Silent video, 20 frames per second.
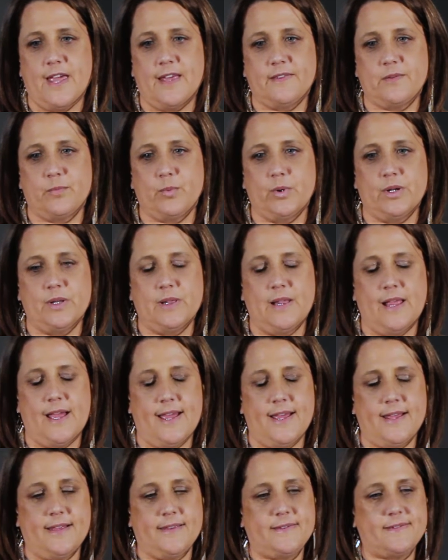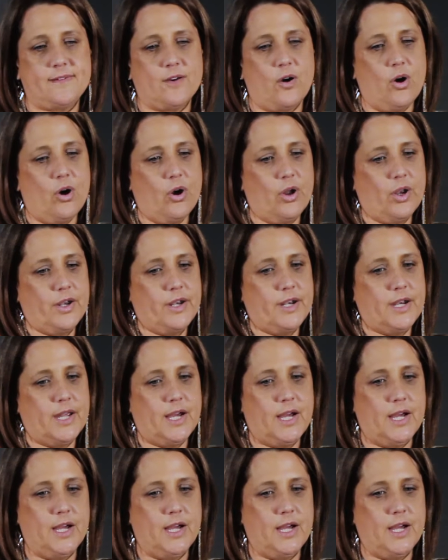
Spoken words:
as well as on